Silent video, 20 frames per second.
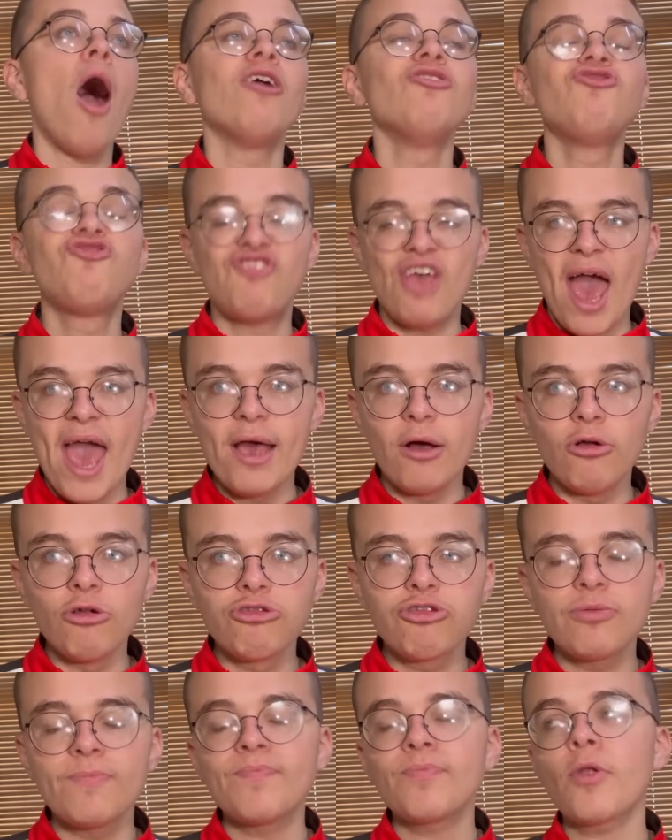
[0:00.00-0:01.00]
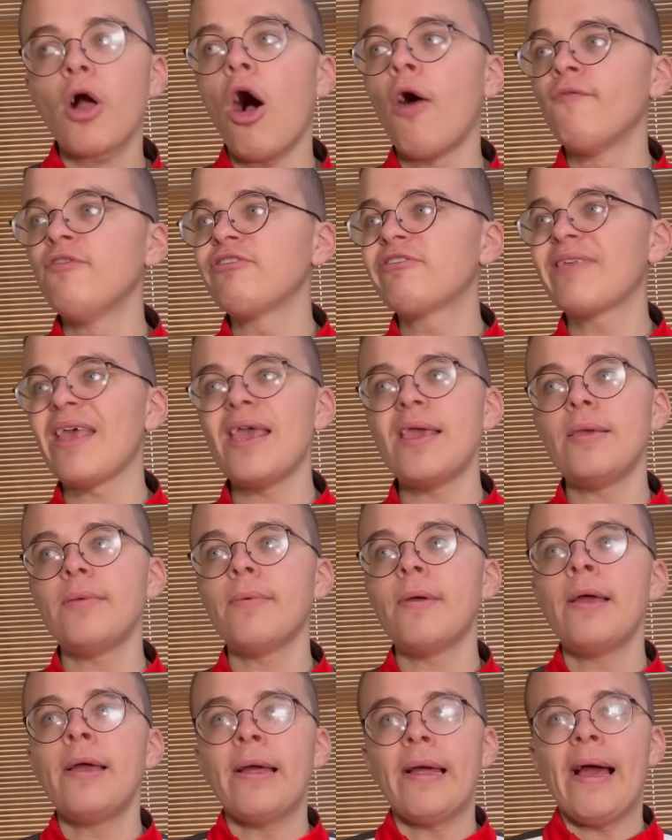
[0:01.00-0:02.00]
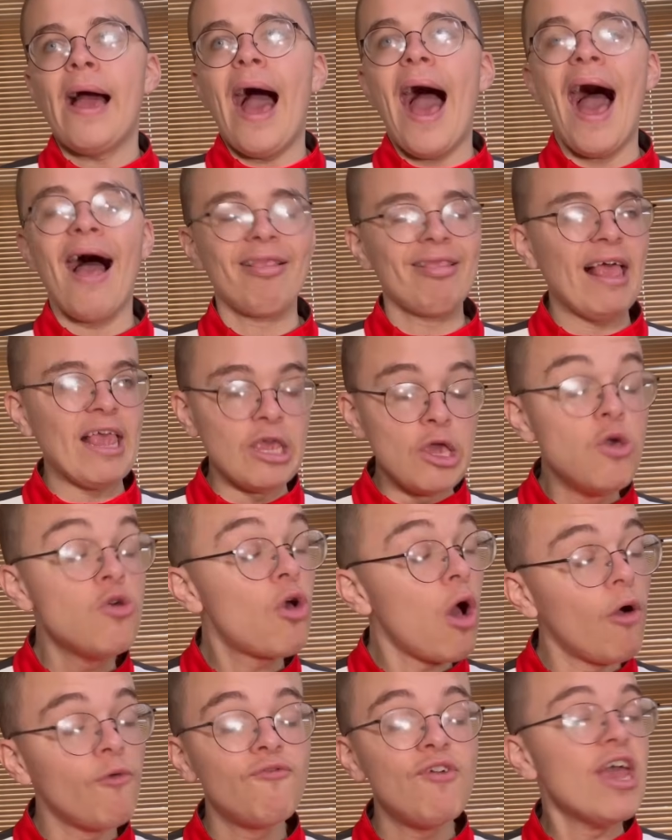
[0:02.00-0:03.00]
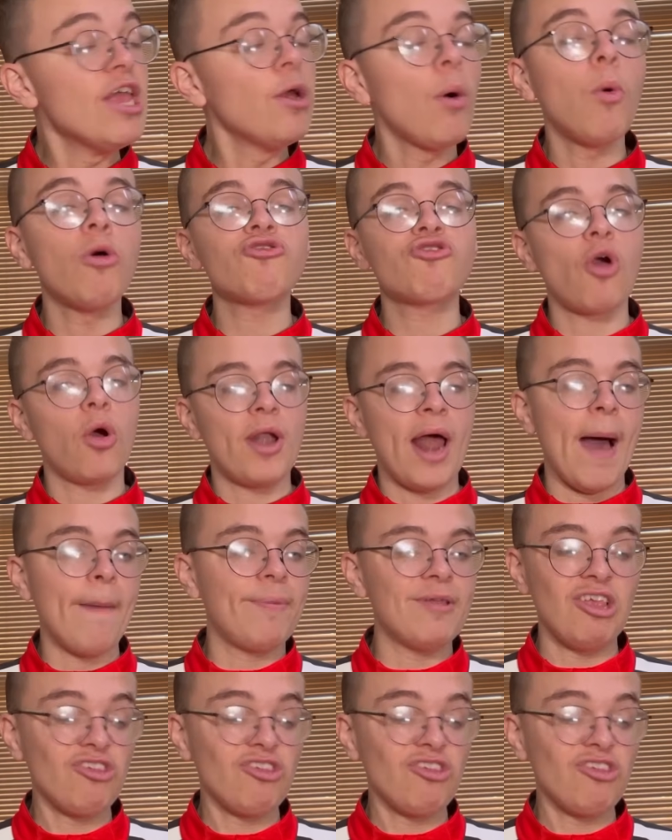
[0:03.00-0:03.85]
Jailed, obviously. I'll let you go and read up what's going to happen.